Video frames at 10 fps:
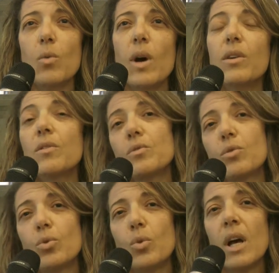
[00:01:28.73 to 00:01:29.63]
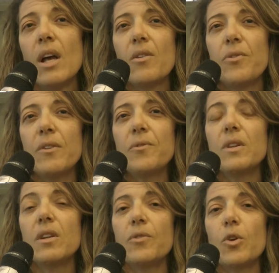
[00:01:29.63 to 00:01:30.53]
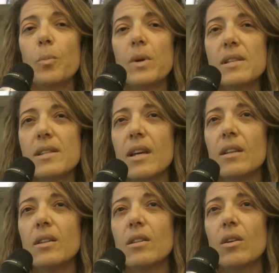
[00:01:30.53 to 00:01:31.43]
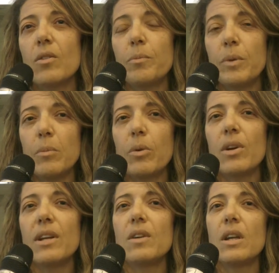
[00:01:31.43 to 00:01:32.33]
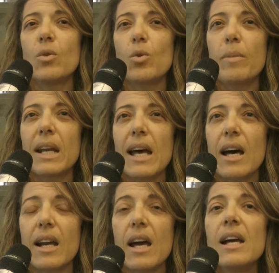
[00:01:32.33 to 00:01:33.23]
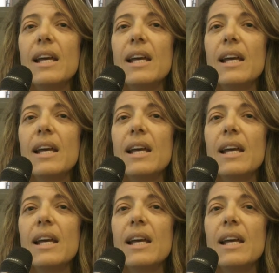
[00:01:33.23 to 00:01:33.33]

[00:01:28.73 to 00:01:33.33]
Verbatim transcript: One of two, 54% of people living in urban area